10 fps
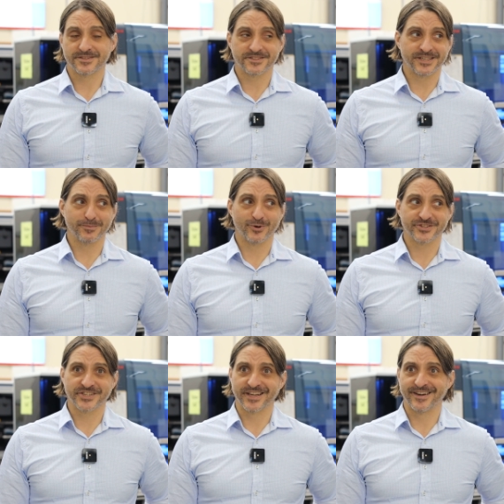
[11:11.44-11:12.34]
It's a tip
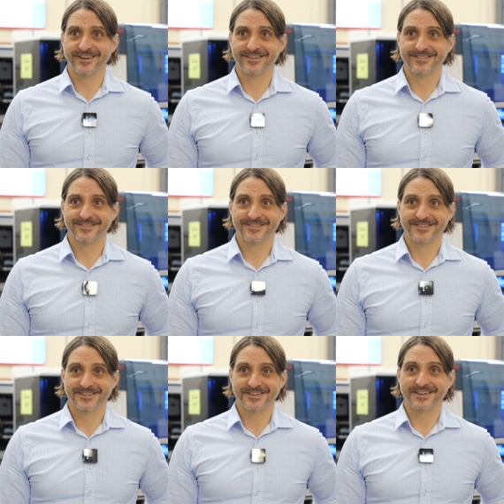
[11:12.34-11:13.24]
washer, yeah?
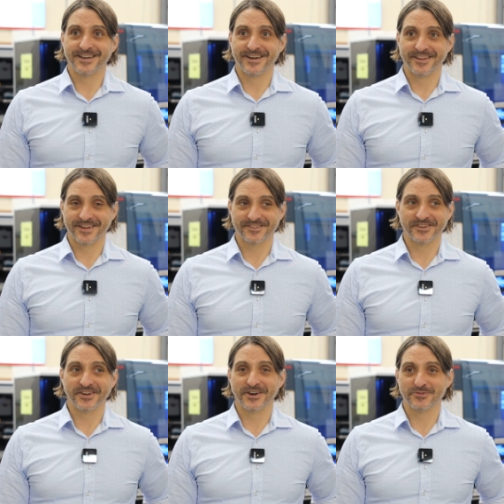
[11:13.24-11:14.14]
Yeah, that's
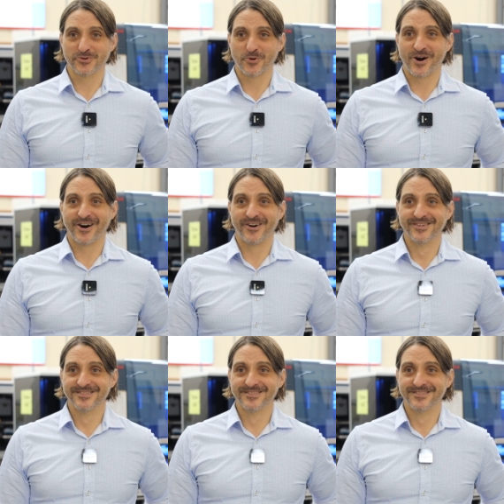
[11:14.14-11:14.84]
going to go for a while.